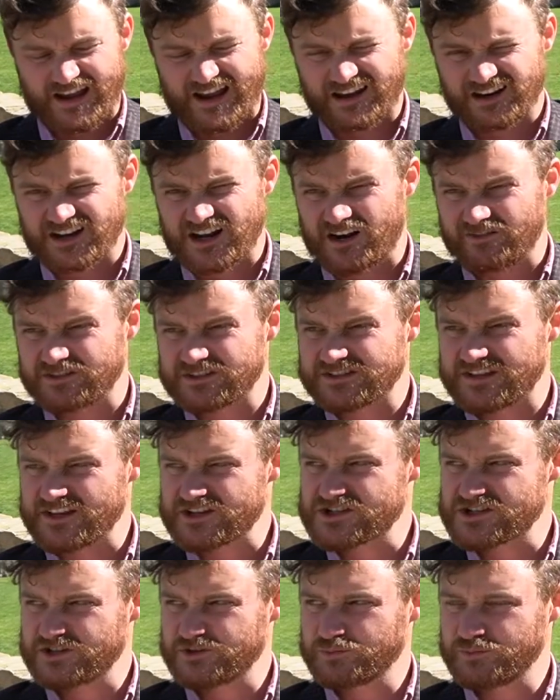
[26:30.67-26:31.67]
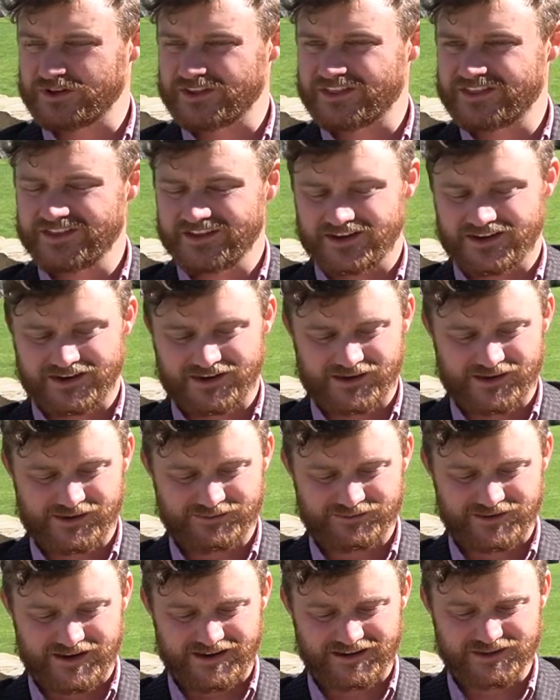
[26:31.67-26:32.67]
had a conversation with a
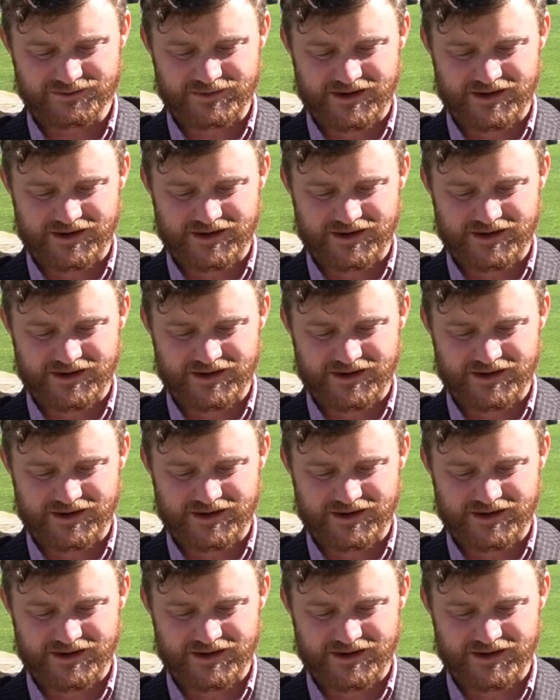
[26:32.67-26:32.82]
friend